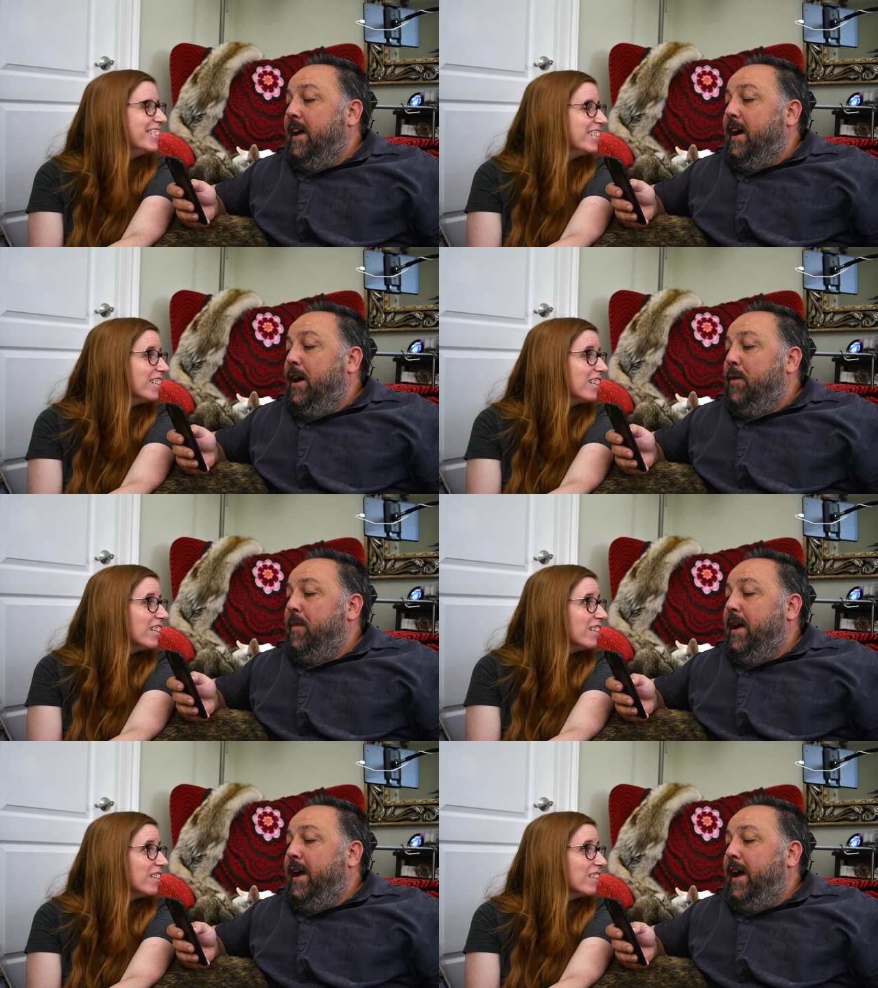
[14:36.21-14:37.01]

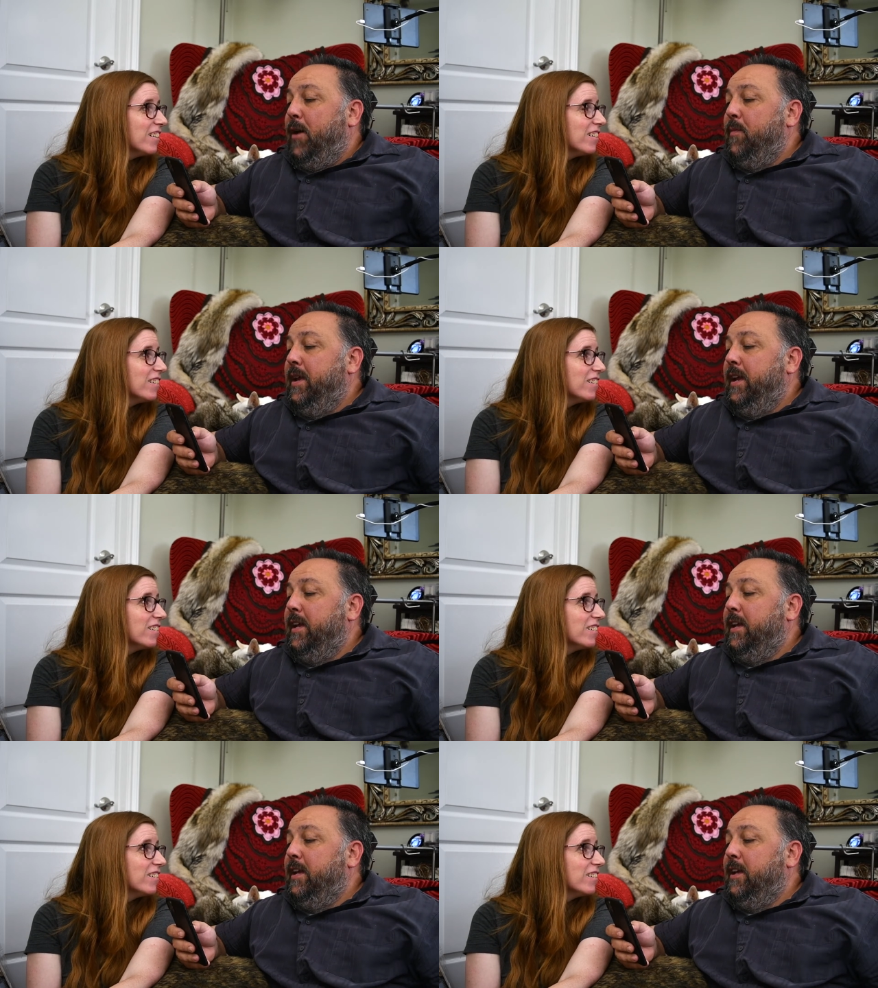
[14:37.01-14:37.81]
Speaker 1: Um, how
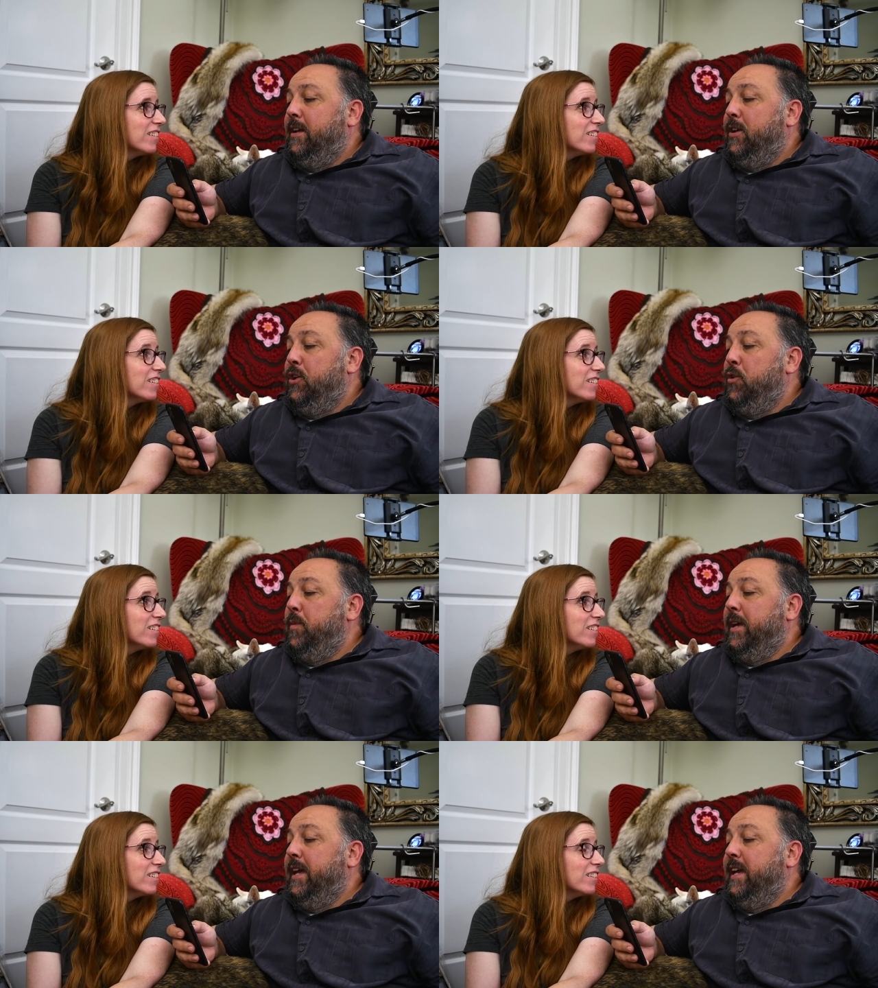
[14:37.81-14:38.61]
many
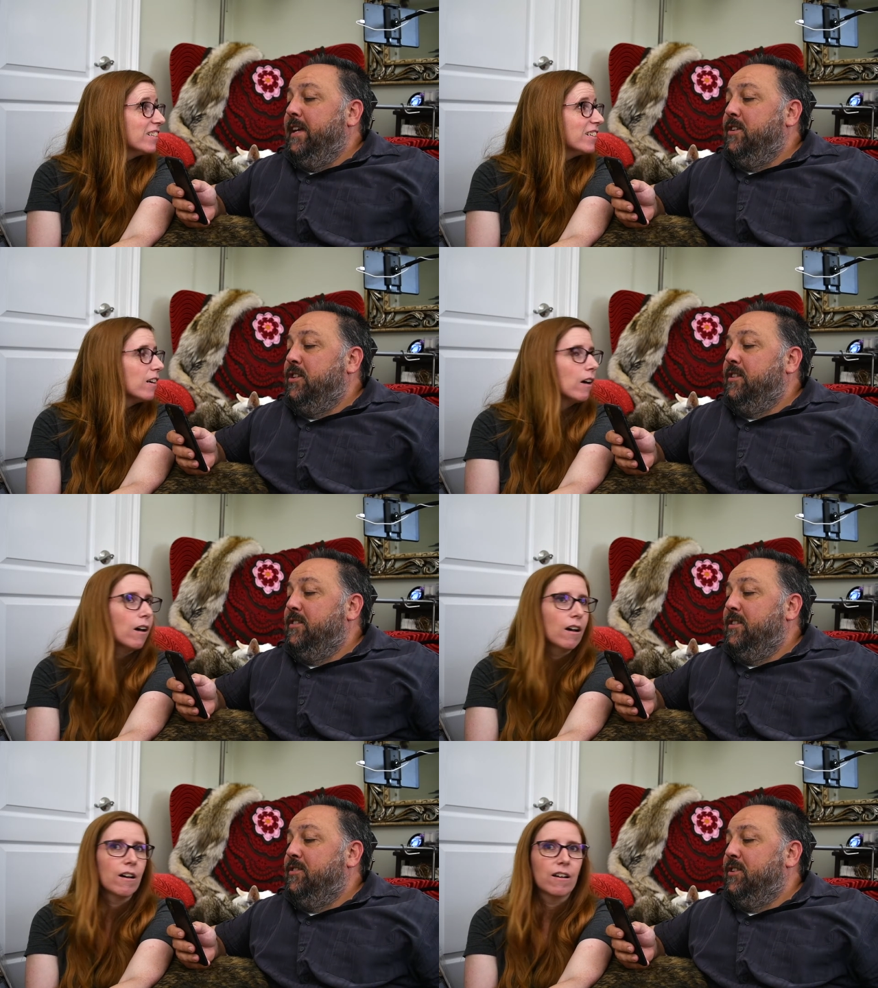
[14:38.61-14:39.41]
cubic
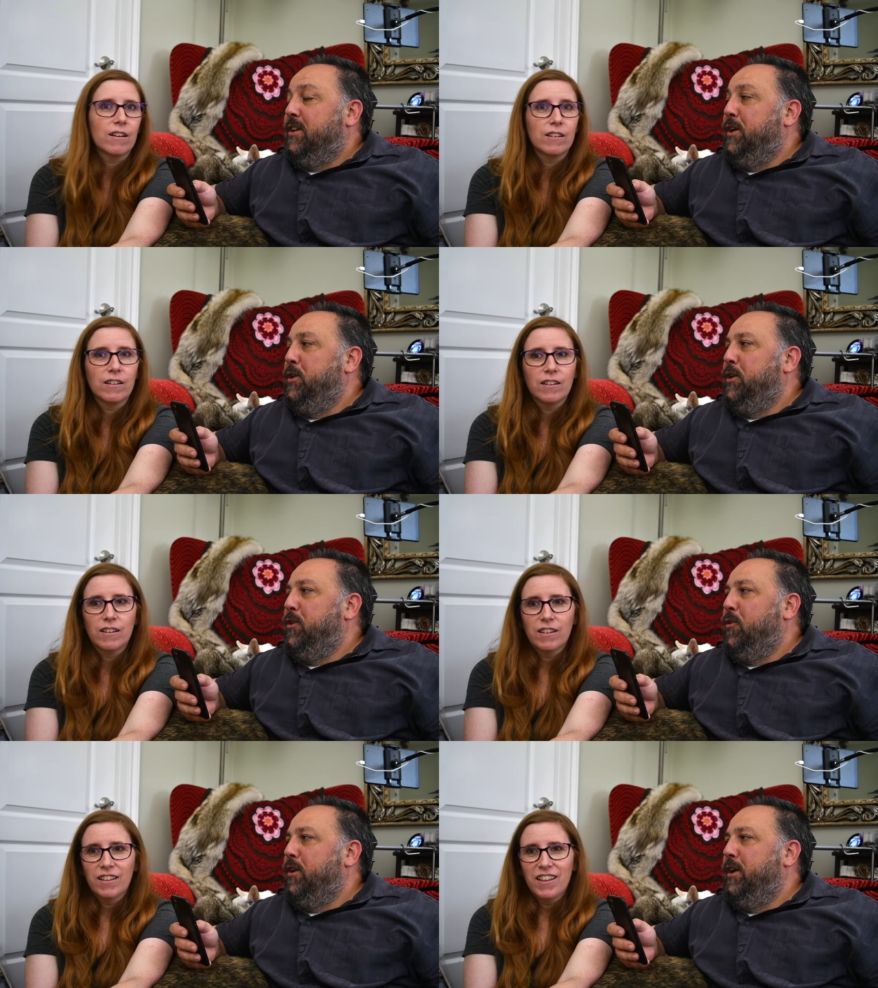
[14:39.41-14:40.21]
inches is your
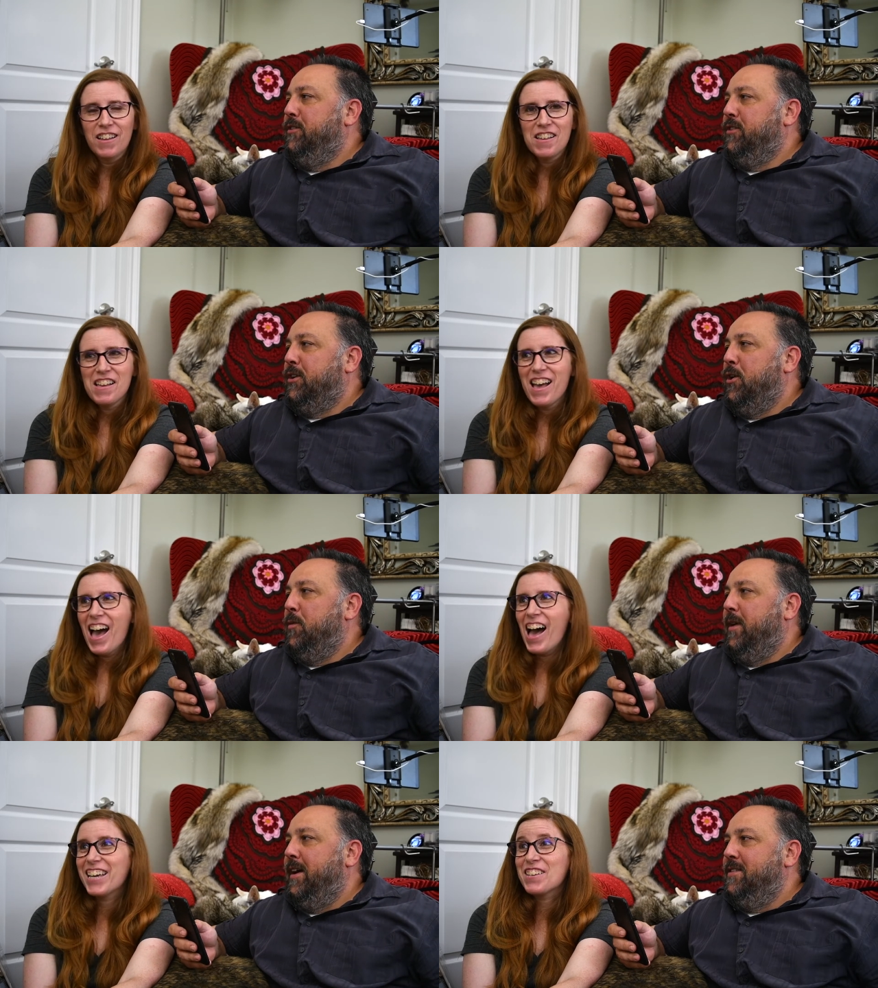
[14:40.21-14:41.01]
is your
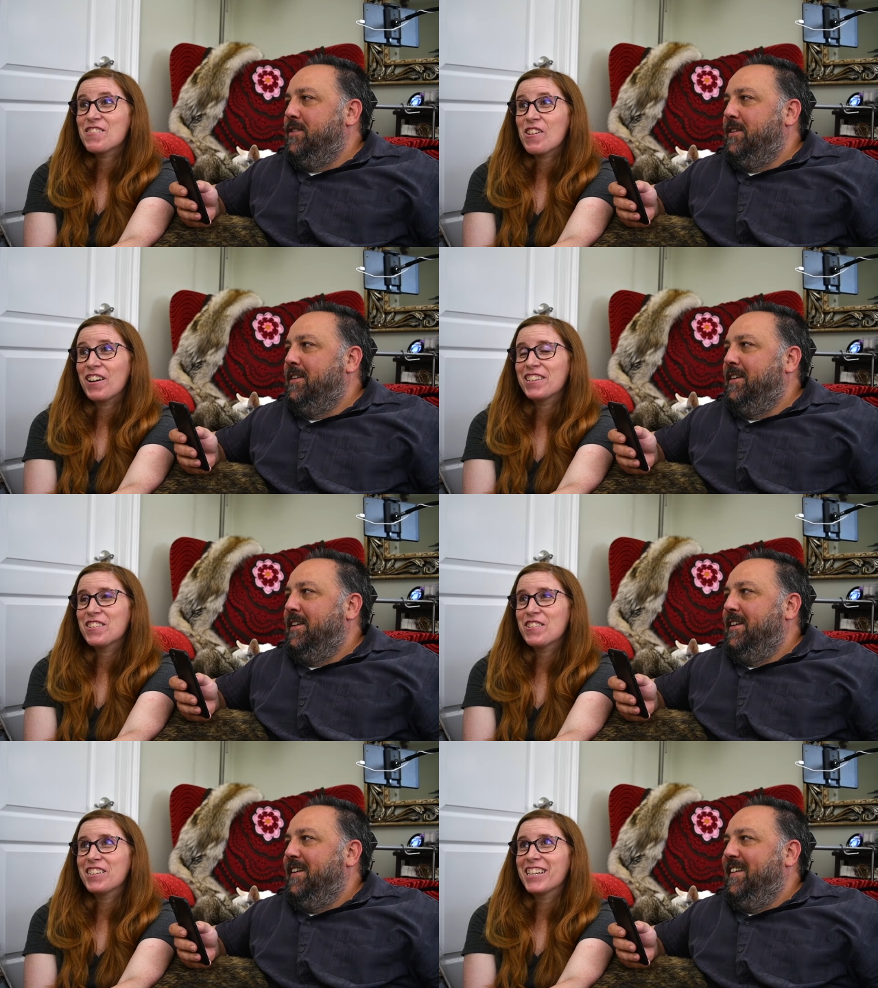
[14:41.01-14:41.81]
Cobra engine? You know, I
Speaker 2: knew
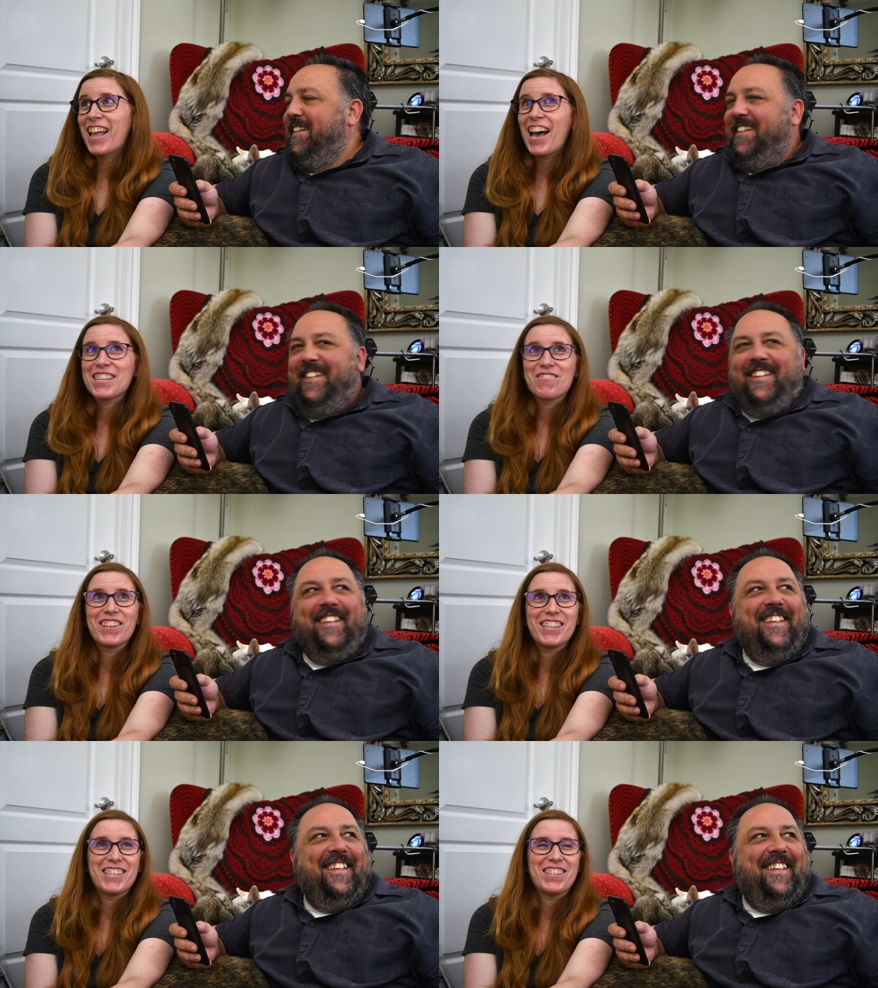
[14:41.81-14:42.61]
you were gonna ask me
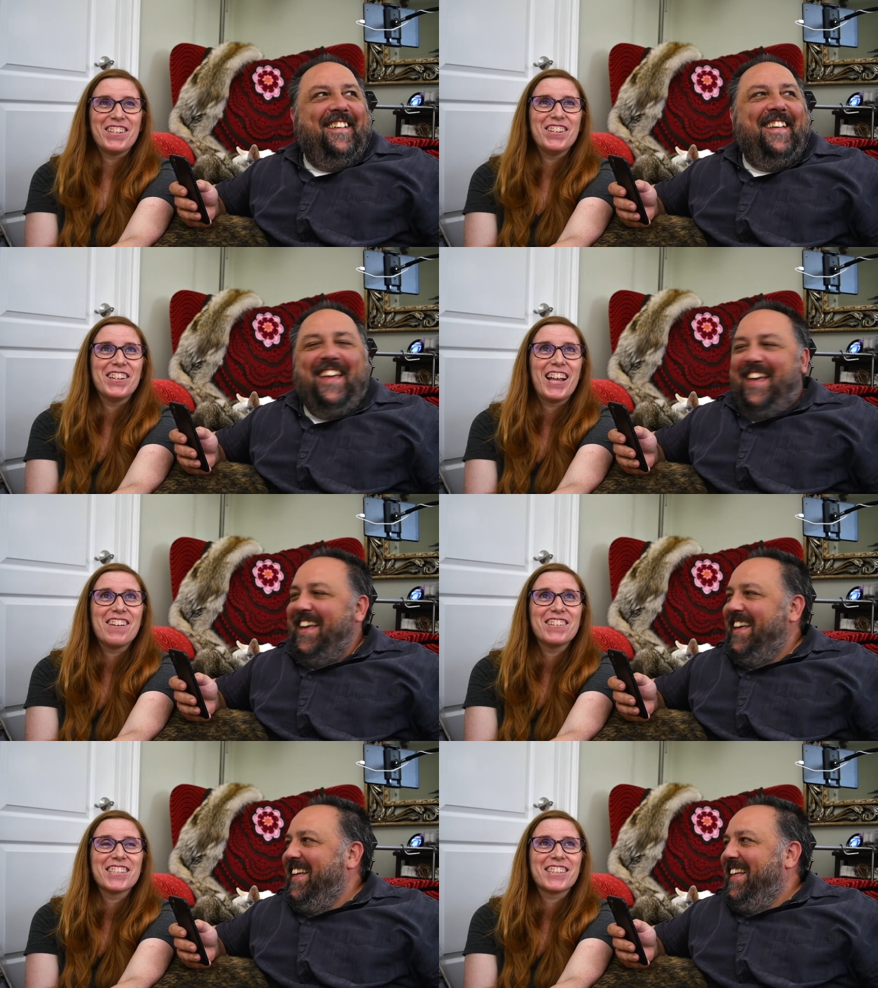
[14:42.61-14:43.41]
this too, and
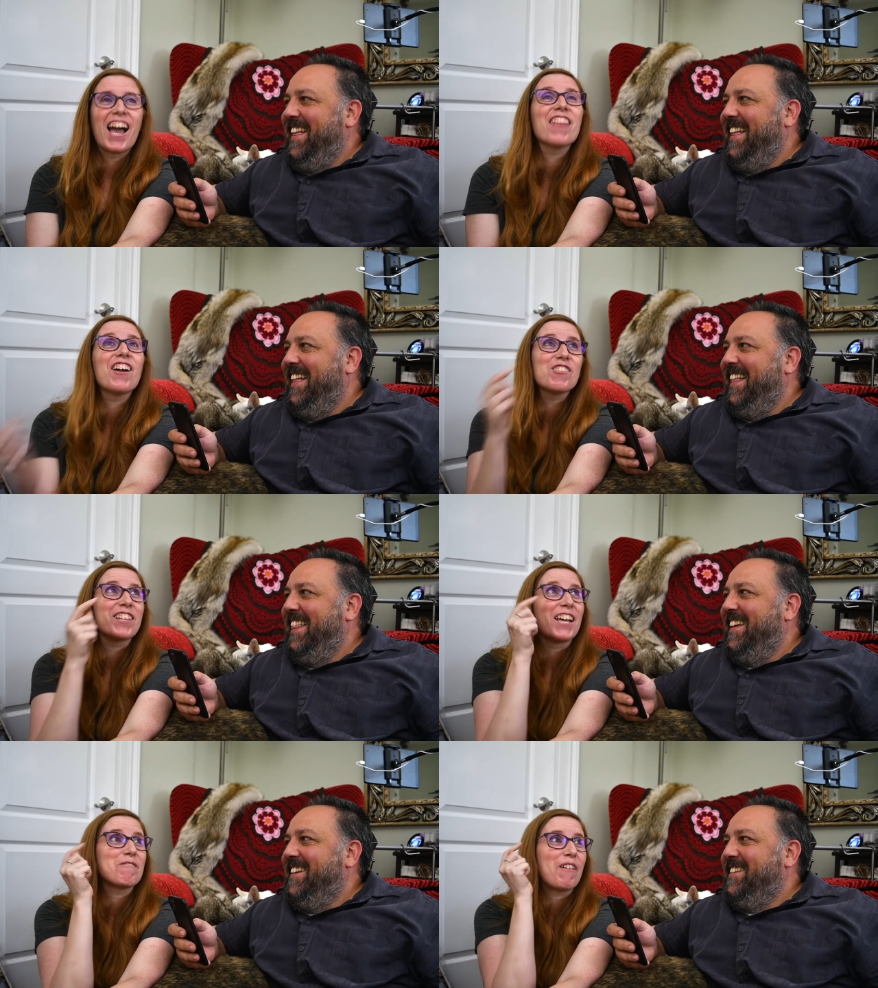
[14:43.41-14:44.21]
I was I thought you
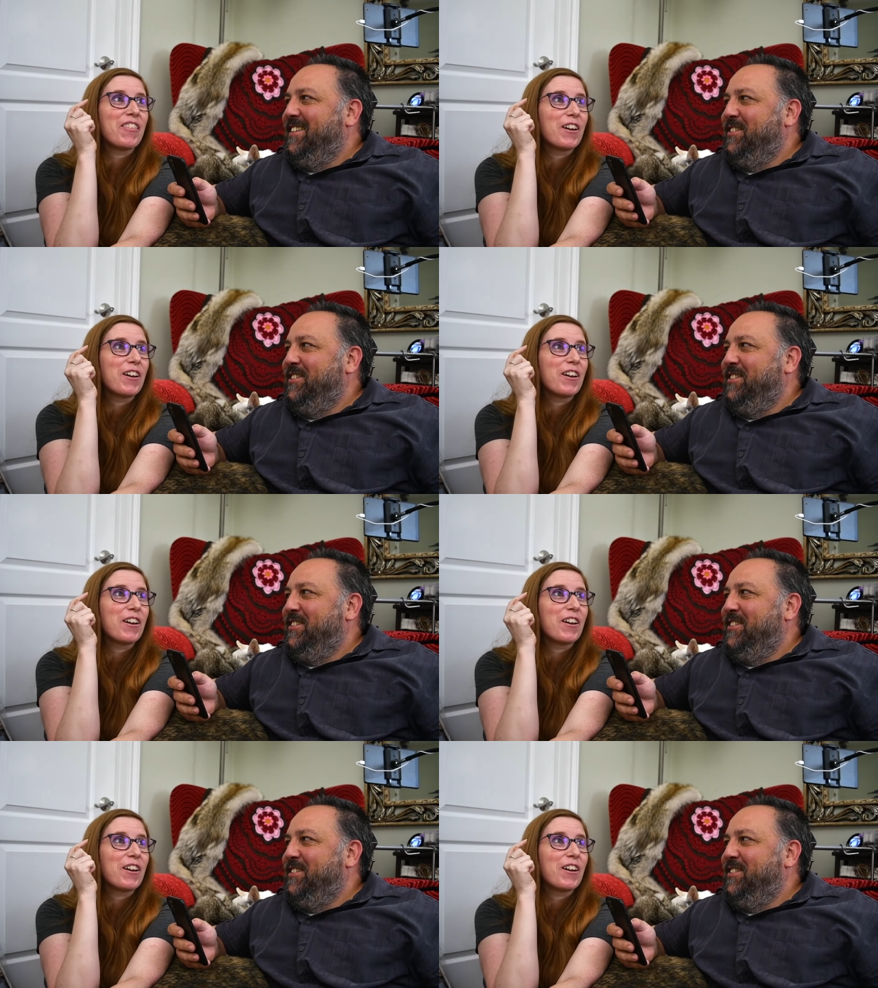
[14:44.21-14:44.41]
can ask me about the